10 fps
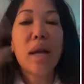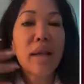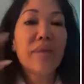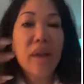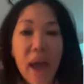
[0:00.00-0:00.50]
you guys
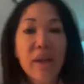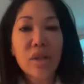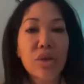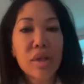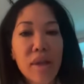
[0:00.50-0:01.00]
have to
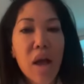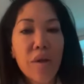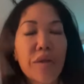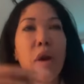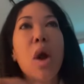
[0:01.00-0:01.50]
ask
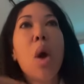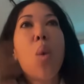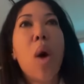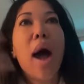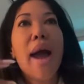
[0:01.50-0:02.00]
yourself,
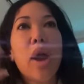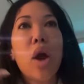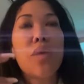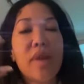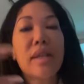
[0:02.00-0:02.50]
Why
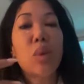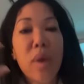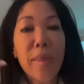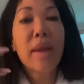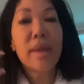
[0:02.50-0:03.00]
are these
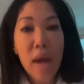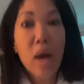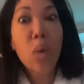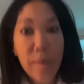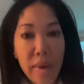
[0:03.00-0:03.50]
women,
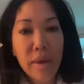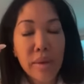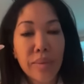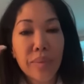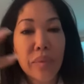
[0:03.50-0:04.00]
young
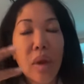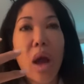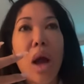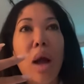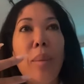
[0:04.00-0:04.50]
women,
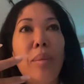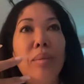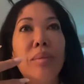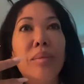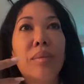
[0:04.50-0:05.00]
um,